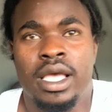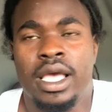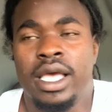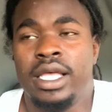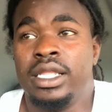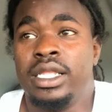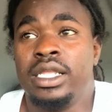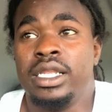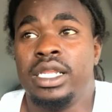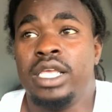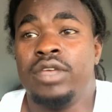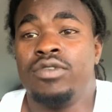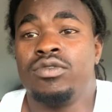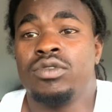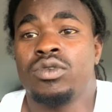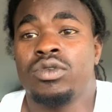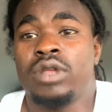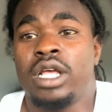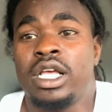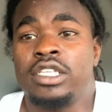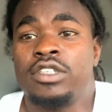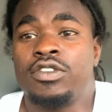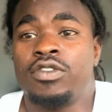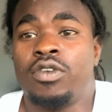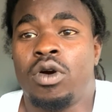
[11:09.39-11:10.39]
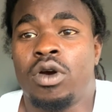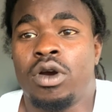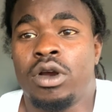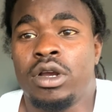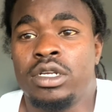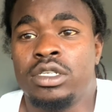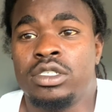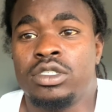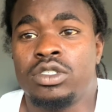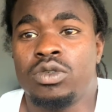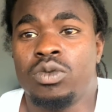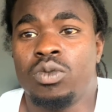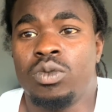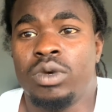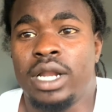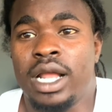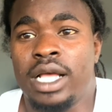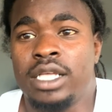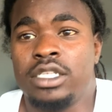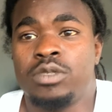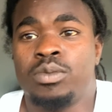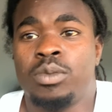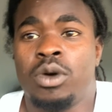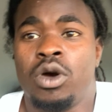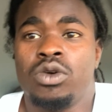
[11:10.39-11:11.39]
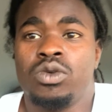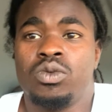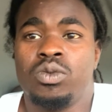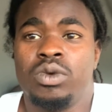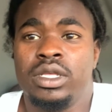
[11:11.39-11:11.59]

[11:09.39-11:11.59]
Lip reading: and then even as far as when I spoke